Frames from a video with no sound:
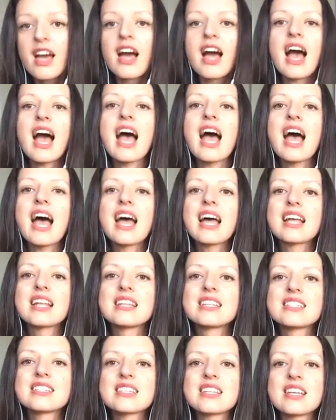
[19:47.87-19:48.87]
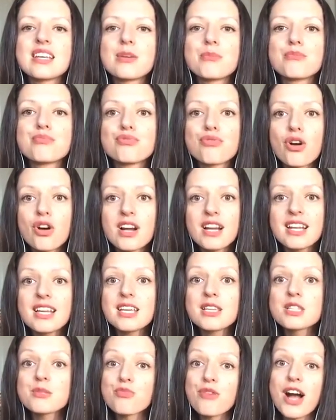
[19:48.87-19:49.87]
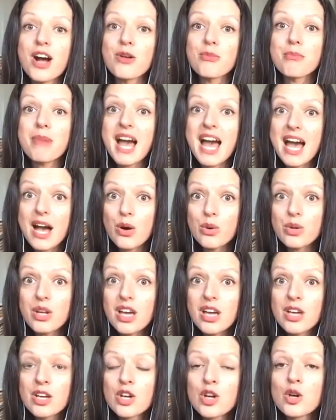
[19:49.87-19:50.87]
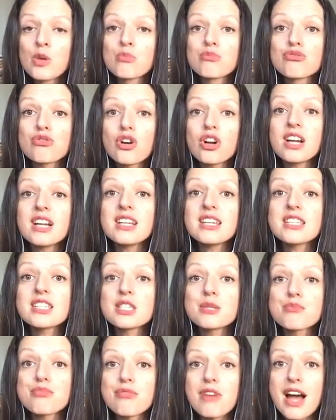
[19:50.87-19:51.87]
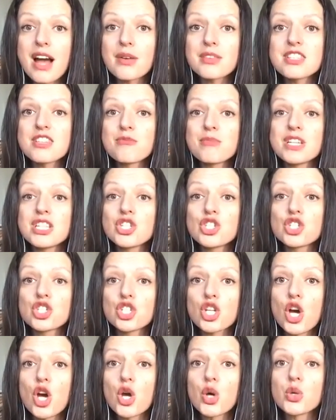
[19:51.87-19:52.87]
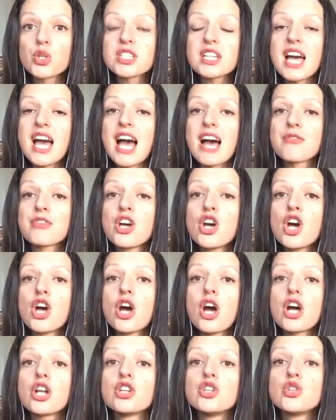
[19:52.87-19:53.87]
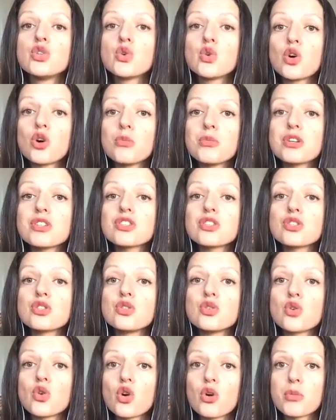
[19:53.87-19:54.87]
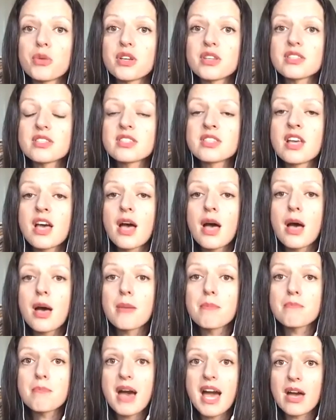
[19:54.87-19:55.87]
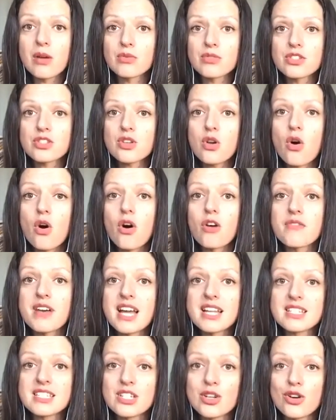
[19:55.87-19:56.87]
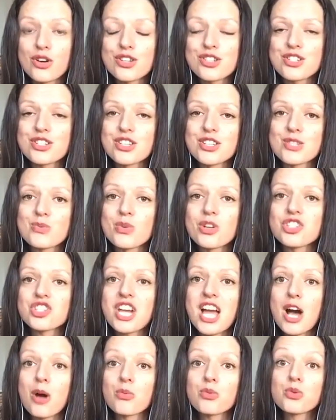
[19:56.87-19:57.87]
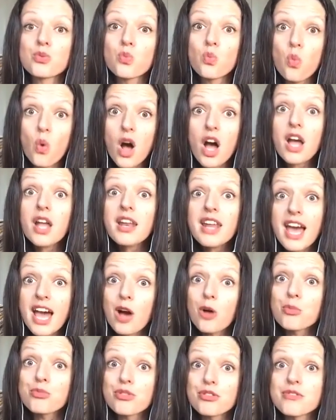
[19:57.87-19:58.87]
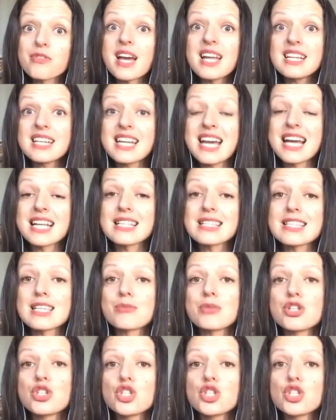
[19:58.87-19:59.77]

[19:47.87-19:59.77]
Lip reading: And broccoli sprout powder. Broccoli sprouts have been shown to have enormous amounts of antioxidants, which help, one, help prevent cancer, but